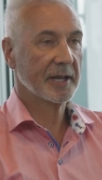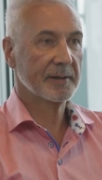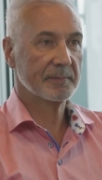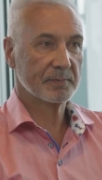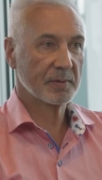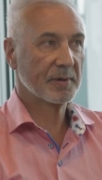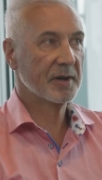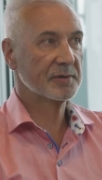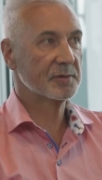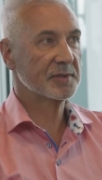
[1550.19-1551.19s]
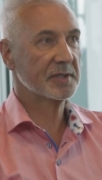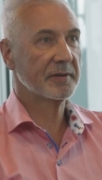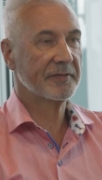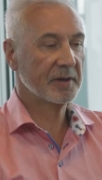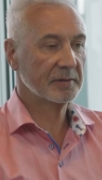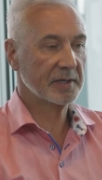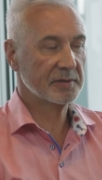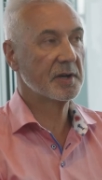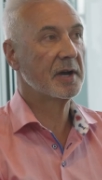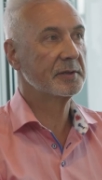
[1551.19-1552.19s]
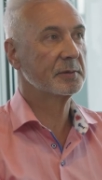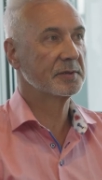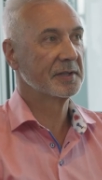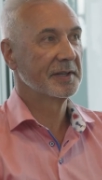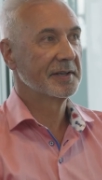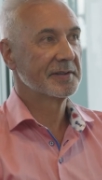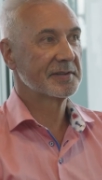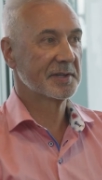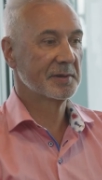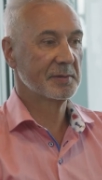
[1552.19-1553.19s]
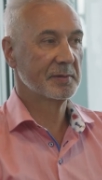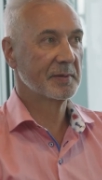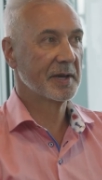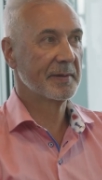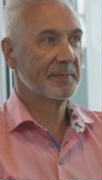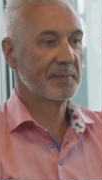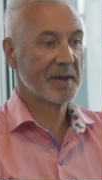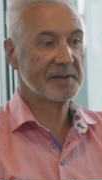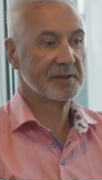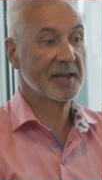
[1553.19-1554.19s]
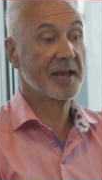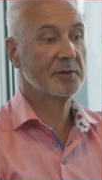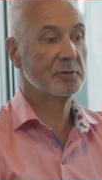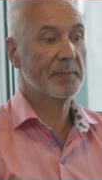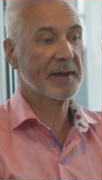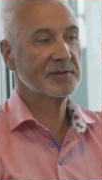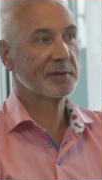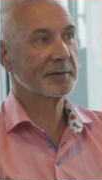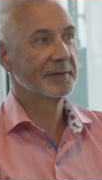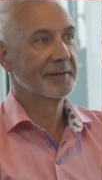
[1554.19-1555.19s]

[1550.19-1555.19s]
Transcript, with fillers: and proposals, and I felt entitled to um, part of their annual budget.